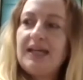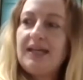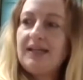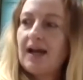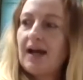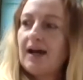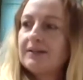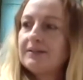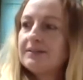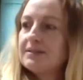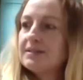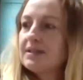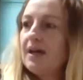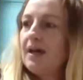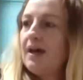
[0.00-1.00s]
for me.
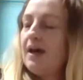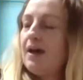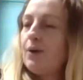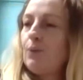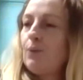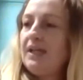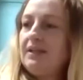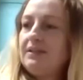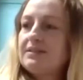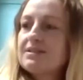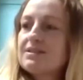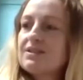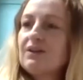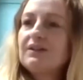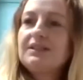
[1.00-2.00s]
And we
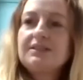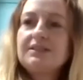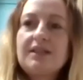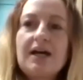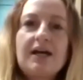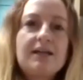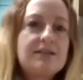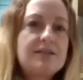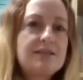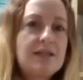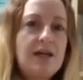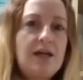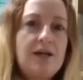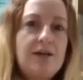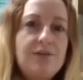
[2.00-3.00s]
decided that
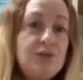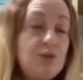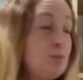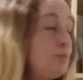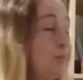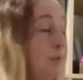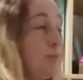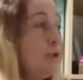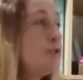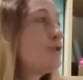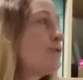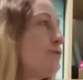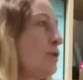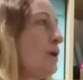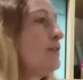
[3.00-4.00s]
we would
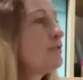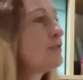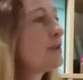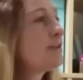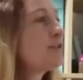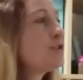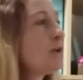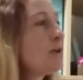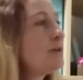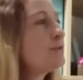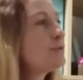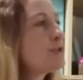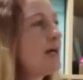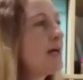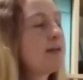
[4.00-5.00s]
try for another
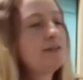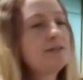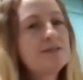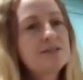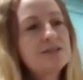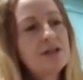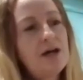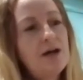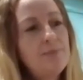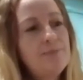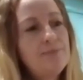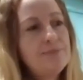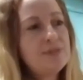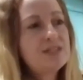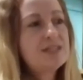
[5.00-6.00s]
child.
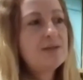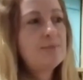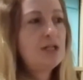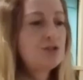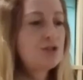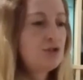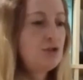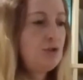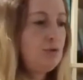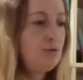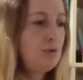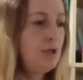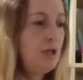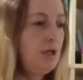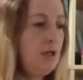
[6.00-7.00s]
And similar to